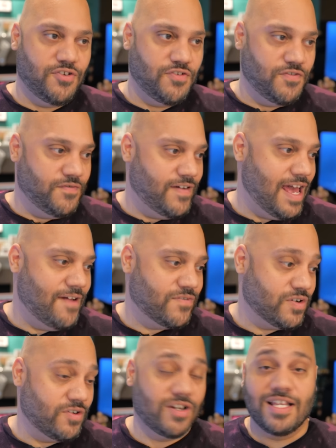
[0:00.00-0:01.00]
you've
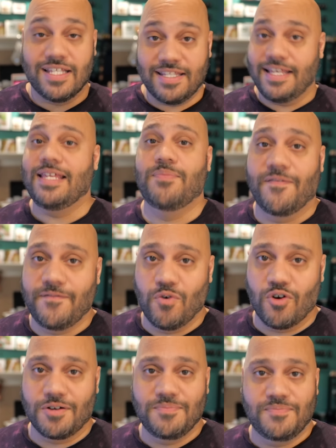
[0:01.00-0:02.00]
ever seen
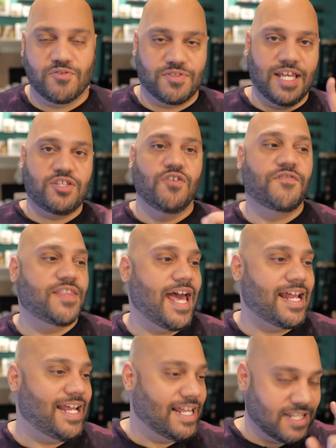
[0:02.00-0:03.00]
before. So stay tuned for
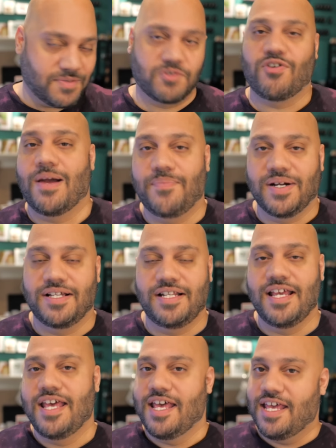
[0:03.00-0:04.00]
that. Hit the subscribe
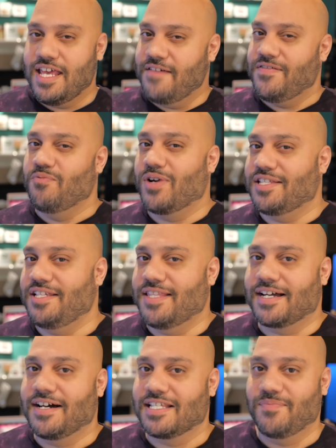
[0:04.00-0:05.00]
button if you want to see
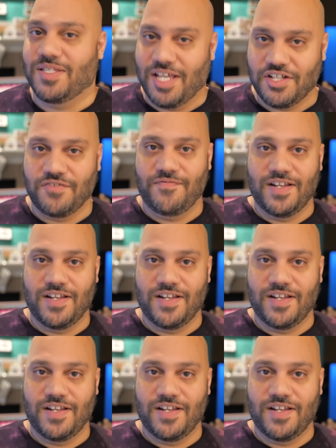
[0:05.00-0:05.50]
that customization